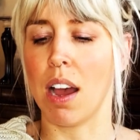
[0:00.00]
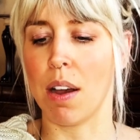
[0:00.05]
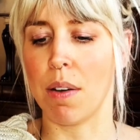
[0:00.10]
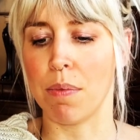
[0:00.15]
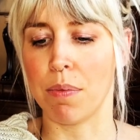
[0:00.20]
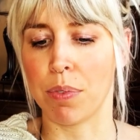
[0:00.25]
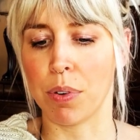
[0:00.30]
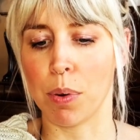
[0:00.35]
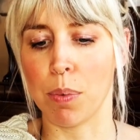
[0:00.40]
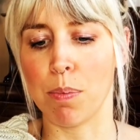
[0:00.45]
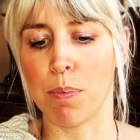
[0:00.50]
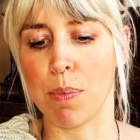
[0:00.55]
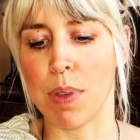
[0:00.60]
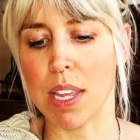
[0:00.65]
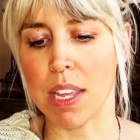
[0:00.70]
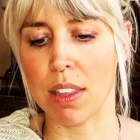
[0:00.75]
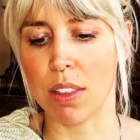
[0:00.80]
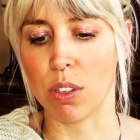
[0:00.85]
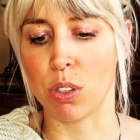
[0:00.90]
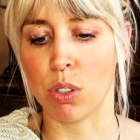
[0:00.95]
for
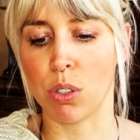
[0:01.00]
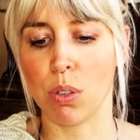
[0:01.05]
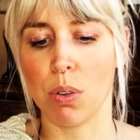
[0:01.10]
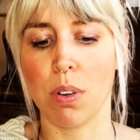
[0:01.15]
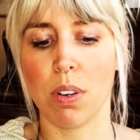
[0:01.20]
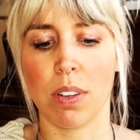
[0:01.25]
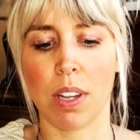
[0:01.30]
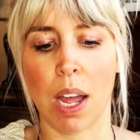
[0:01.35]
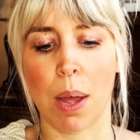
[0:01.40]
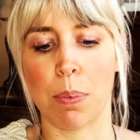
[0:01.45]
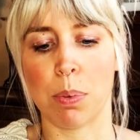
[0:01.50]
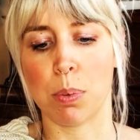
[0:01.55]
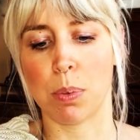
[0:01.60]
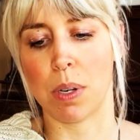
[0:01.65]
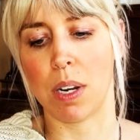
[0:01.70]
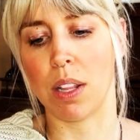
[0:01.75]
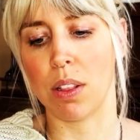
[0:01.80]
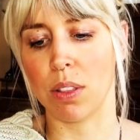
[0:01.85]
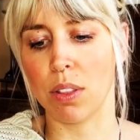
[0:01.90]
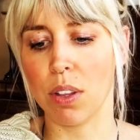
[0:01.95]
me, the Suit of Cups, when
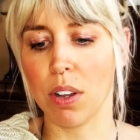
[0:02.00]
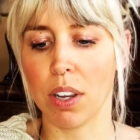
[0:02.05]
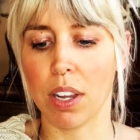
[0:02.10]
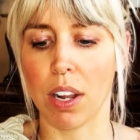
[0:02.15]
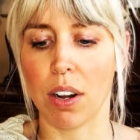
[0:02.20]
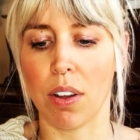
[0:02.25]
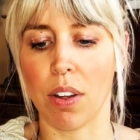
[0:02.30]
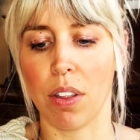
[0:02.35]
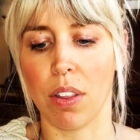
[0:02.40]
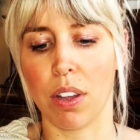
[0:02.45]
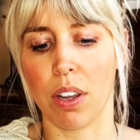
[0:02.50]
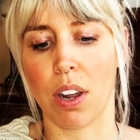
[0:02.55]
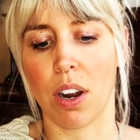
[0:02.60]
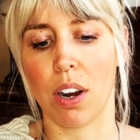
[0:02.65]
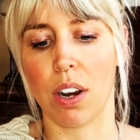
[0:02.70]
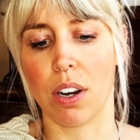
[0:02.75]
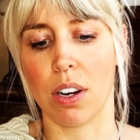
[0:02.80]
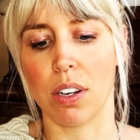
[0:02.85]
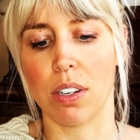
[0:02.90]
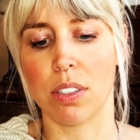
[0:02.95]
I look at all the
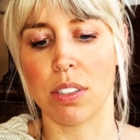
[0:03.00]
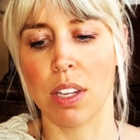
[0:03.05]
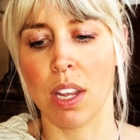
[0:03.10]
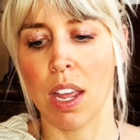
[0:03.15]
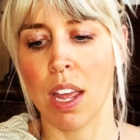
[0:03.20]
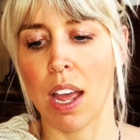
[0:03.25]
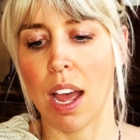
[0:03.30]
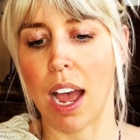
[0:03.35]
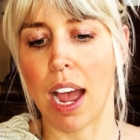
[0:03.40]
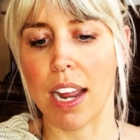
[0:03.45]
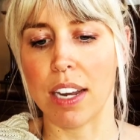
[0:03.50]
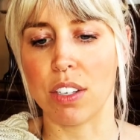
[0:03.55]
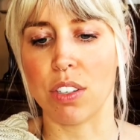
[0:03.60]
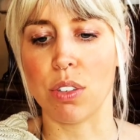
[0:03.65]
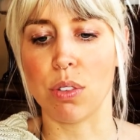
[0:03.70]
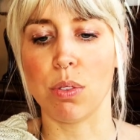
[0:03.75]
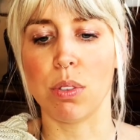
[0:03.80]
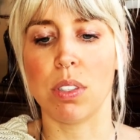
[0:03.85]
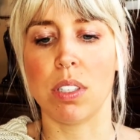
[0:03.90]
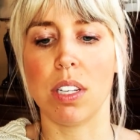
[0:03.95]
cards, I
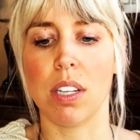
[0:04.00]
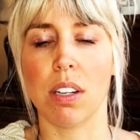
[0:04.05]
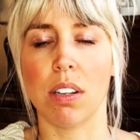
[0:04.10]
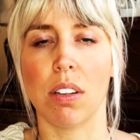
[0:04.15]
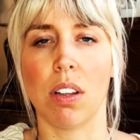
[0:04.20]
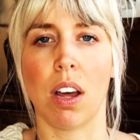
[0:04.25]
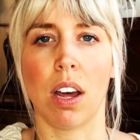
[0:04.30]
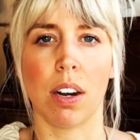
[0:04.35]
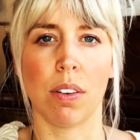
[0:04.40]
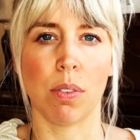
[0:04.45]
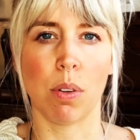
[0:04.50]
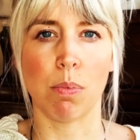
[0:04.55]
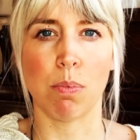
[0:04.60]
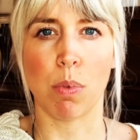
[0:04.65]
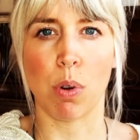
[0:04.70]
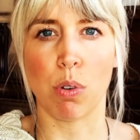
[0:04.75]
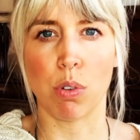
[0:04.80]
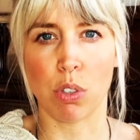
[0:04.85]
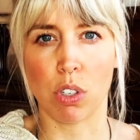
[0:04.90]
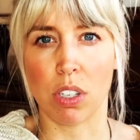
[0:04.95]
do see a lot of
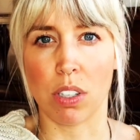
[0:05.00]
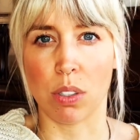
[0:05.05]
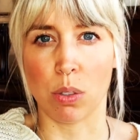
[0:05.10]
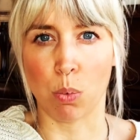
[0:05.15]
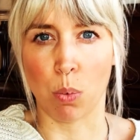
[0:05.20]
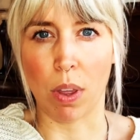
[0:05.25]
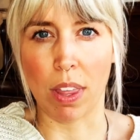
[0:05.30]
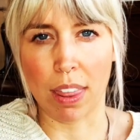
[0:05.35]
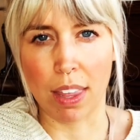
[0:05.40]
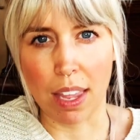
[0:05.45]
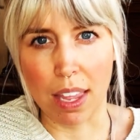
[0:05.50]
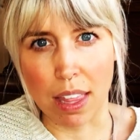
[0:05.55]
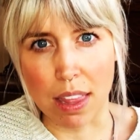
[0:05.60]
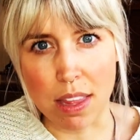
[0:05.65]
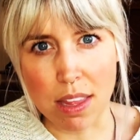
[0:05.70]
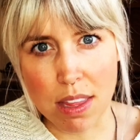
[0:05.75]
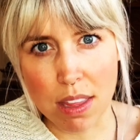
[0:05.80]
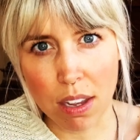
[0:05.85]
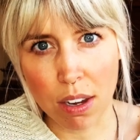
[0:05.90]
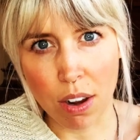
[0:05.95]
emotions
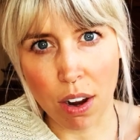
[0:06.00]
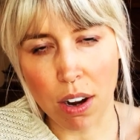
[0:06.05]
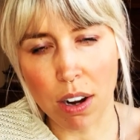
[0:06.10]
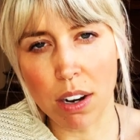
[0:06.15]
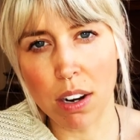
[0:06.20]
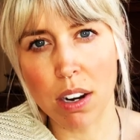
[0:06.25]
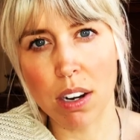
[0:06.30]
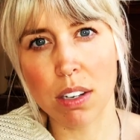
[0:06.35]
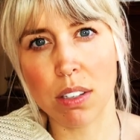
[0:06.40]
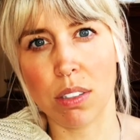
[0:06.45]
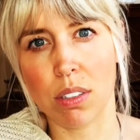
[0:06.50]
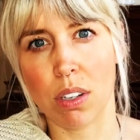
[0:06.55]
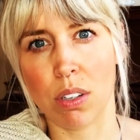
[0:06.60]
within the cards.